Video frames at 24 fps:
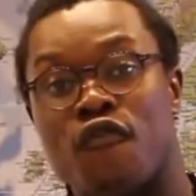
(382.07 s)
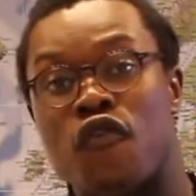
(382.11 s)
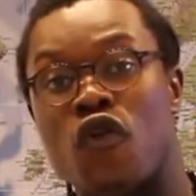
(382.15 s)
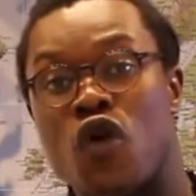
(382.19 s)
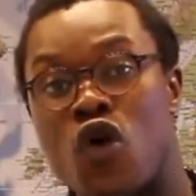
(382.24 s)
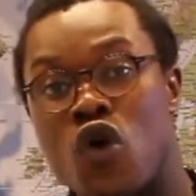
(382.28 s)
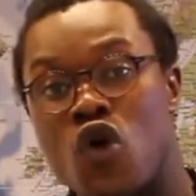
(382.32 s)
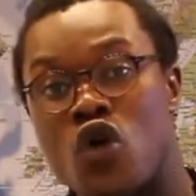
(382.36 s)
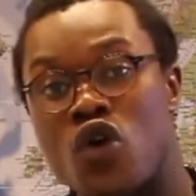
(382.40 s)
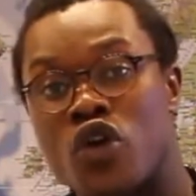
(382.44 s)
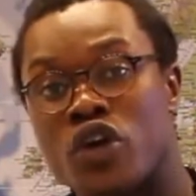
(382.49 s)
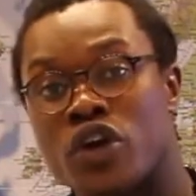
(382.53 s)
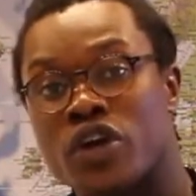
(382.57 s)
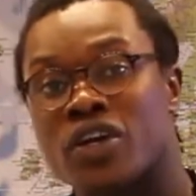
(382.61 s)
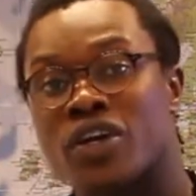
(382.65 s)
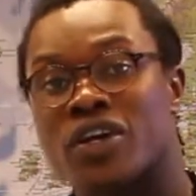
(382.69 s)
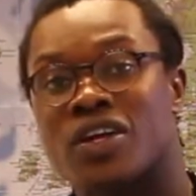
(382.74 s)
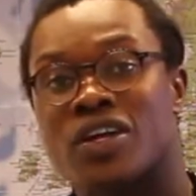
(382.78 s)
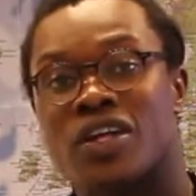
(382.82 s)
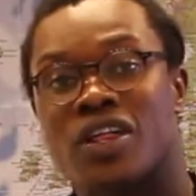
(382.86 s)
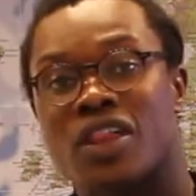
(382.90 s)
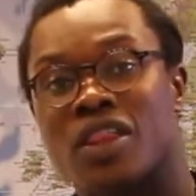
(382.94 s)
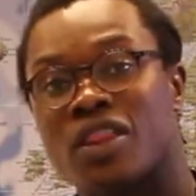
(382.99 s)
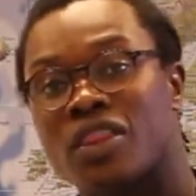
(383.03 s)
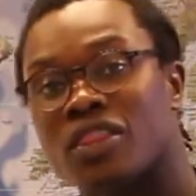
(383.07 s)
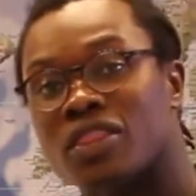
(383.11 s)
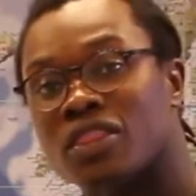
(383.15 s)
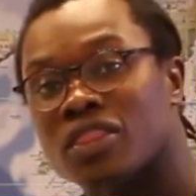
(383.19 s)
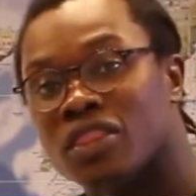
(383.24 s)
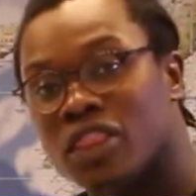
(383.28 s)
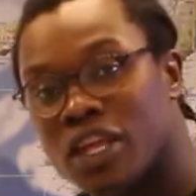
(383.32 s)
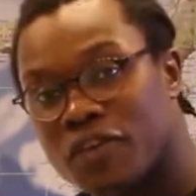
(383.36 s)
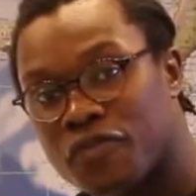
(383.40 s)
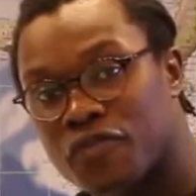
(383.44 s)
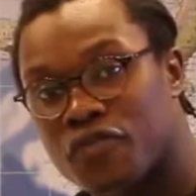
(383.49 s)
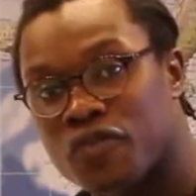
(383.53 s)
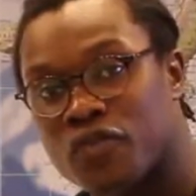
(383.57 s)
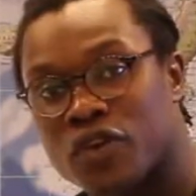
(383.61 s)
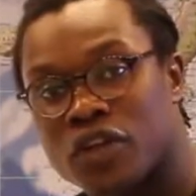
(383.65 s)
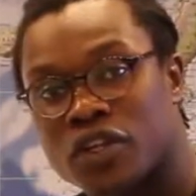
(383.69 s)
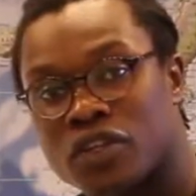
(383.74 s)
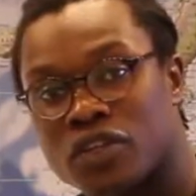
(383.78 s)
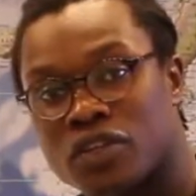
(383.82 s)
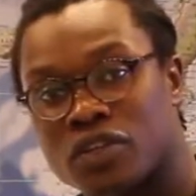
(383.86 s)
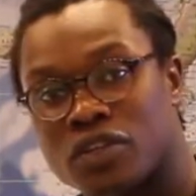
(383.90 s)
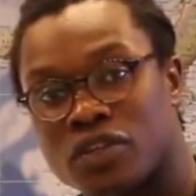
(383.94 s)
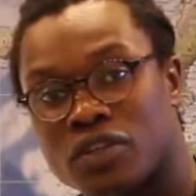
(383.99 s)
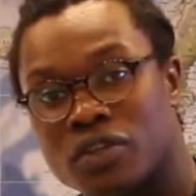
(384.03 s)
4
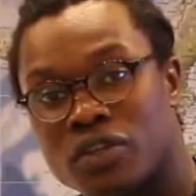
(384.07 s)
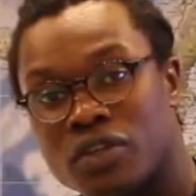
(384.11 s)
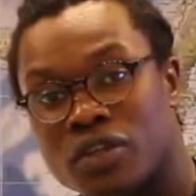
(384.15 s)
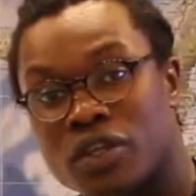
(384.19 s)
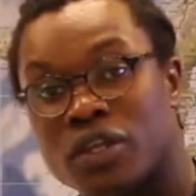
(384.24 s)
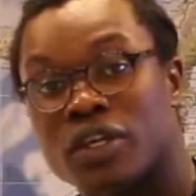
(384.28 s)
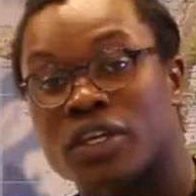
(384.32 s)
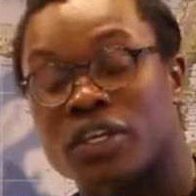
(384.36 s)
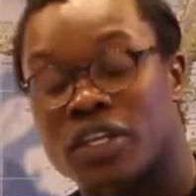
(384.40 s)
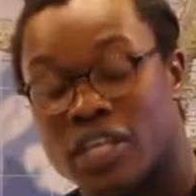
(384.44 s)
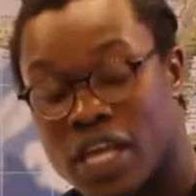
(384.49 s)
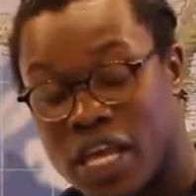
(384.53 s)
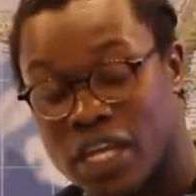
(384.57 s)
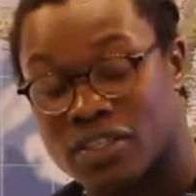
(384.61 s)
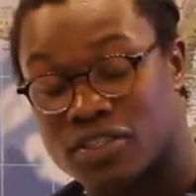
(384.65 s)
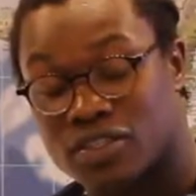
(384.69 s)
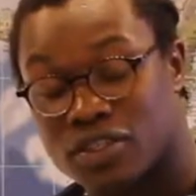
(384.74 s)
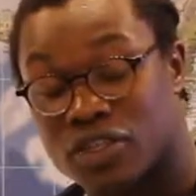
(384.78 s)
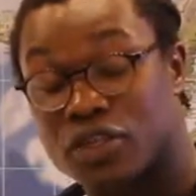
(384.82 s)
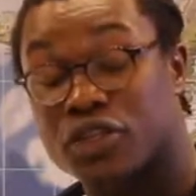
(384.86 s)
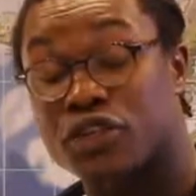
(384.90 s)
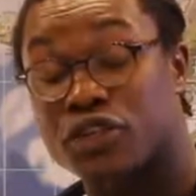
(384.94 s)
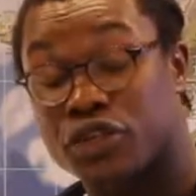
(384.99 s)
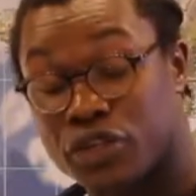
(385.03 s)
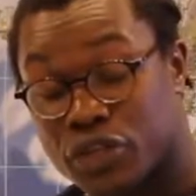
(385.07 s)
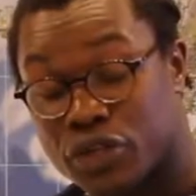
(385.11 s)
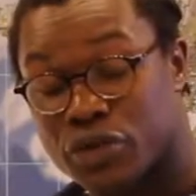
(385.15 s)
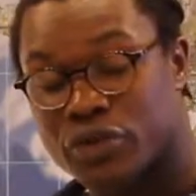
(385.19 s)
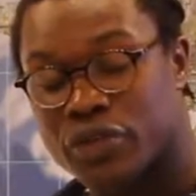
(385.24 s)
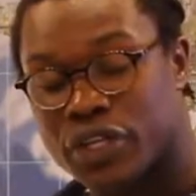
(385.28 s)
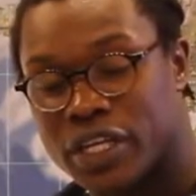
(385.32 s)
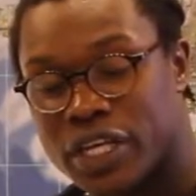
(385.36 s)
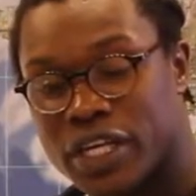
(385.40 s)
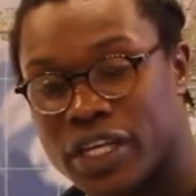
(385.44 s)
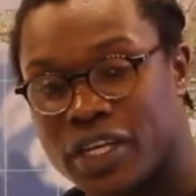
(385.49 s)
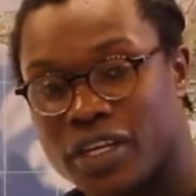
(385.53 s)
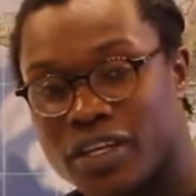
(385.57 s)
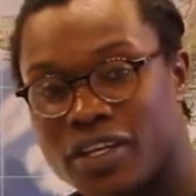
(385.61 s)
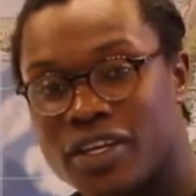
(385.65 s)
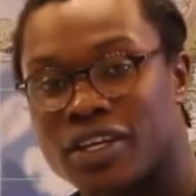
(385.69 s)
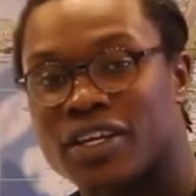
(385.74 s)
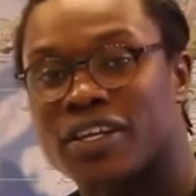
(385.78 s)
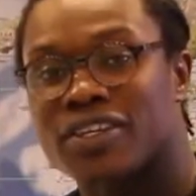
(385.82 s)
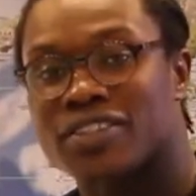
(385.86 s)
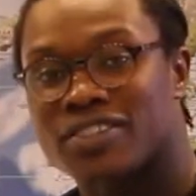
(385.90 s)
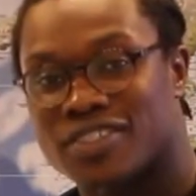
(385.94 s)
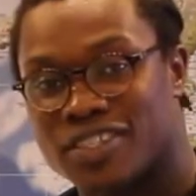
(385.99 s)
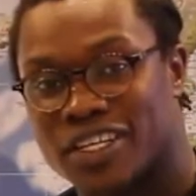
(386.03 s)
different, yes, unique
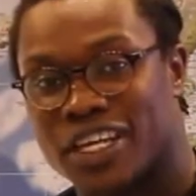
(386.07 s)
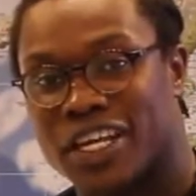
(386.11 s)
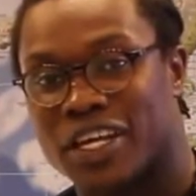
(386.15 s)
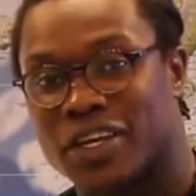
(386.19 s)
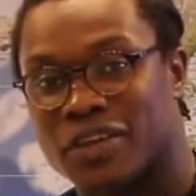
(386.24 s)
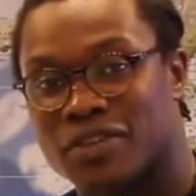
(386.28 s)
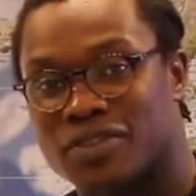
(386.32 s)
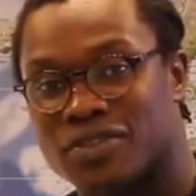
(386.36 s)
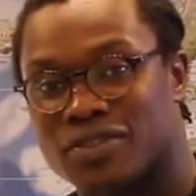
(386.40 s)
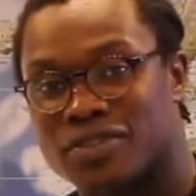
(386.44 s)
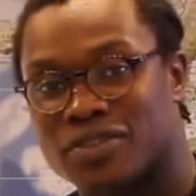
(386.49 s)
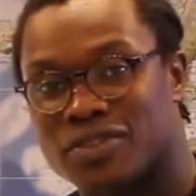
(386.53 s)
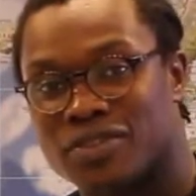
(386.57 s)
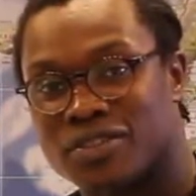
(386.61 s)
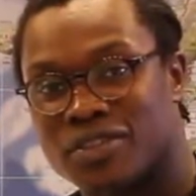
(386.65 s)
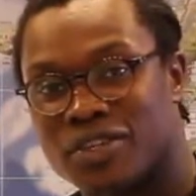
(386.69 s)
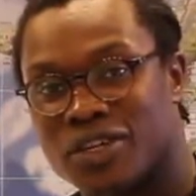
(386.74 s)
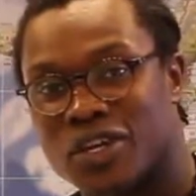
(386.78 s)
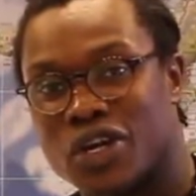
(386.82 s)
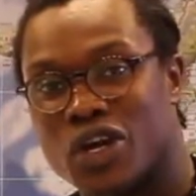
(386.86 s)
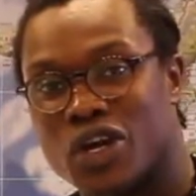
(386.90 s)
skills.